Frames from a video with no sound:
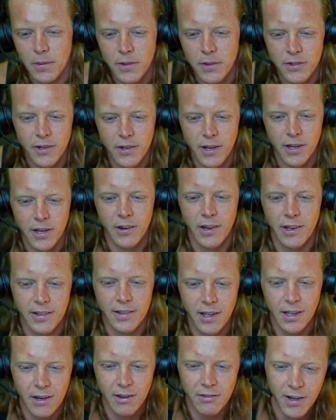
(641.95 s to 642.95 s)
to try to
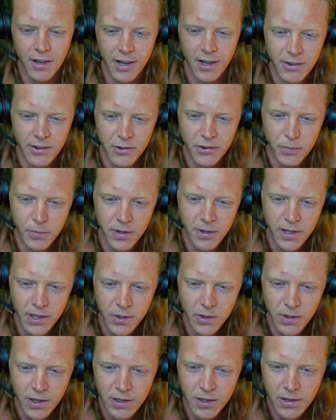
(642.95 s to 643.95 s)
identify this pretty
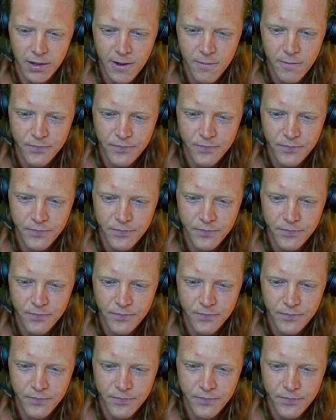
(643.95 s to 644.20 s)
quickly.